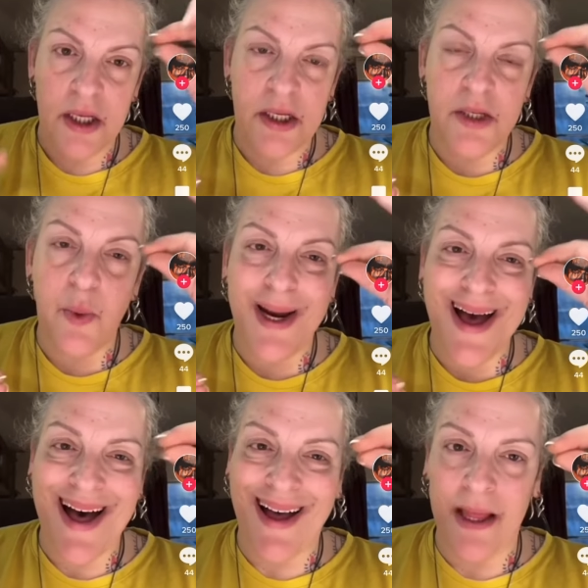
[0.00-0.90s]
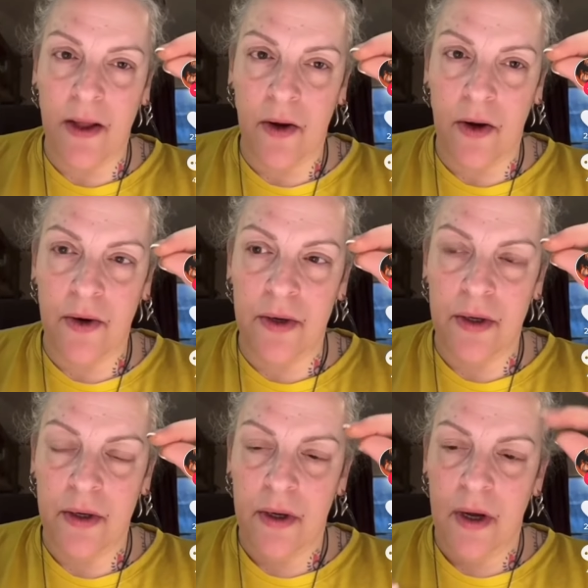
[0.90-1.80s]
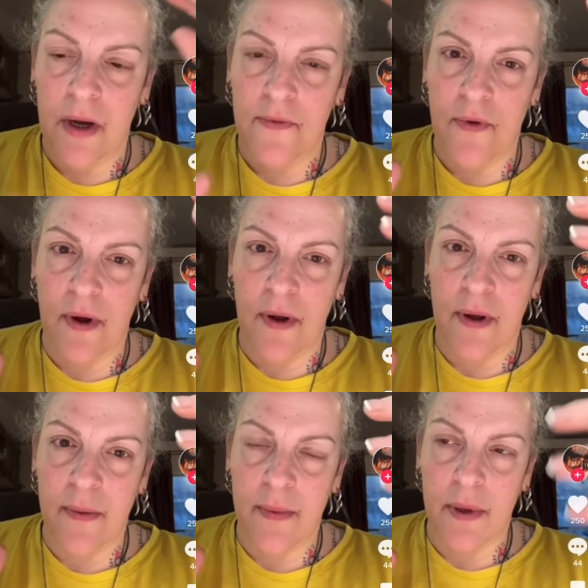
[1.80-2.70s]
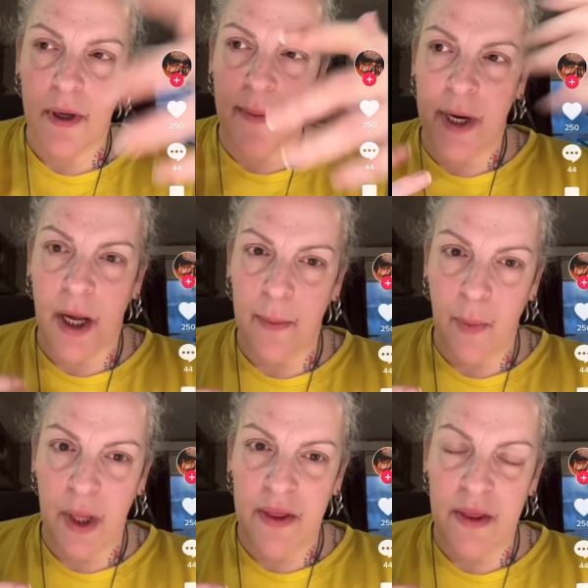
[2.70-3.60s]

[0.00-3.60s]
is what I learned from coming up with